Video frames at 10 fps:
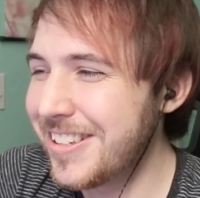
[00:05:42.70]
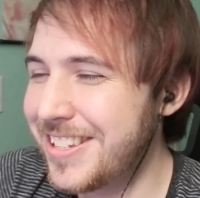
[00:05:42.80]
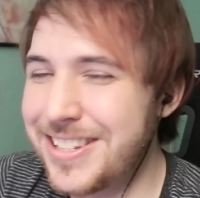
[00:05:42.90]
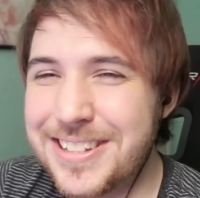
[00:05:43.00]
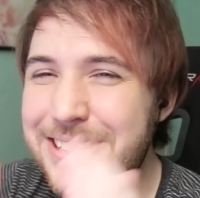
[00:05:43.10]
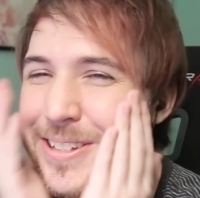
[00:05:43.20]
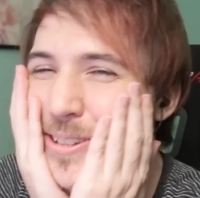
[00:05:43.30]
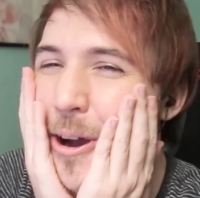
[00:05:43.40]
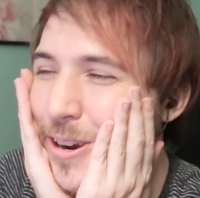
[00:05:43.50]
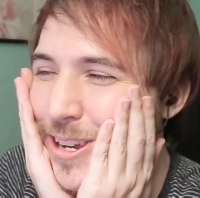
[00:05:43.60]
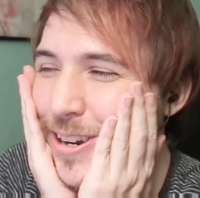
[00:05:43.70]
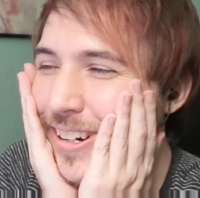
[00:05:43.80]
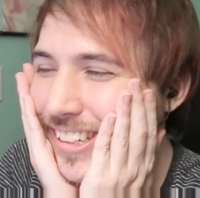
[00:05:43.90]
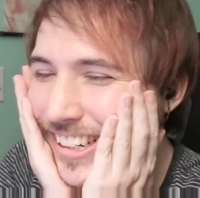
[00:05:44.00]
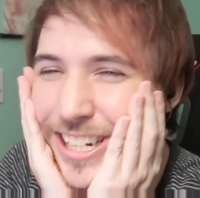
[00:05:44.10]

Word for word: Oh, uh, it's so first. cute.